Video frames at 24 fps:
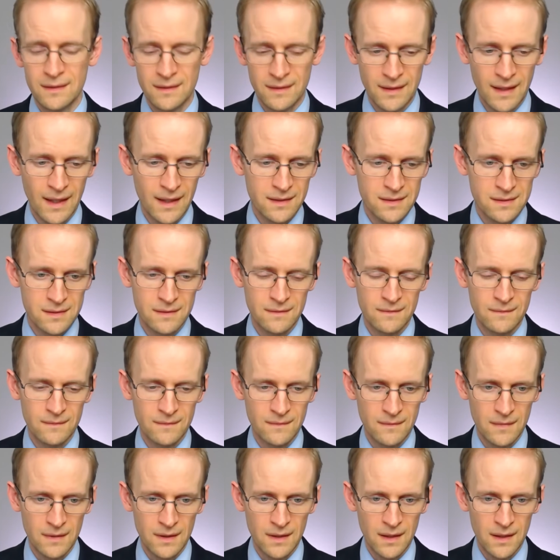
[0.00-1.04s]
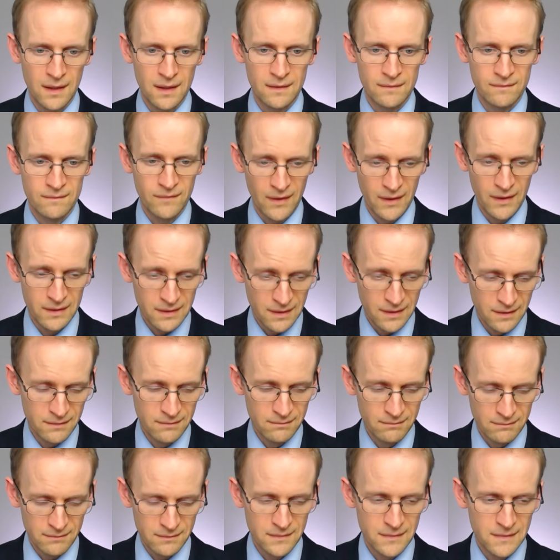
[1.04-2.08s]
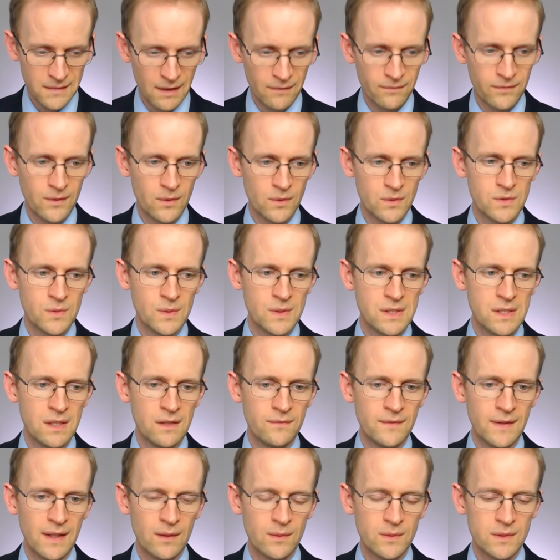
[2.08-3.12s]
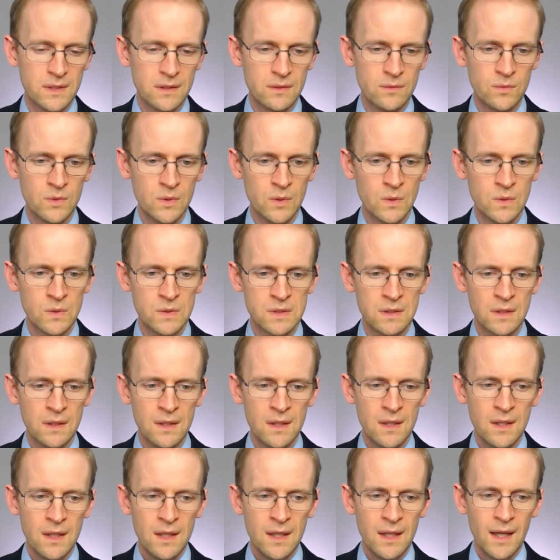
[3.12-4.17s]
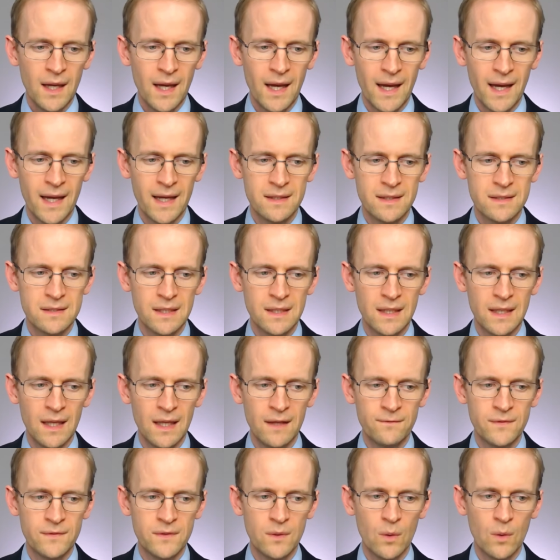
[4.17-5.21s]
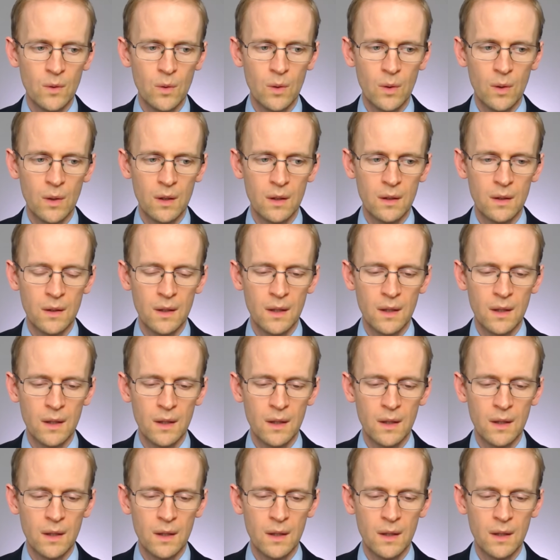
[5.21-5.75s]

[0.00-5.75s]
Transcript: that's very difficult to achieve now under the rules. And if things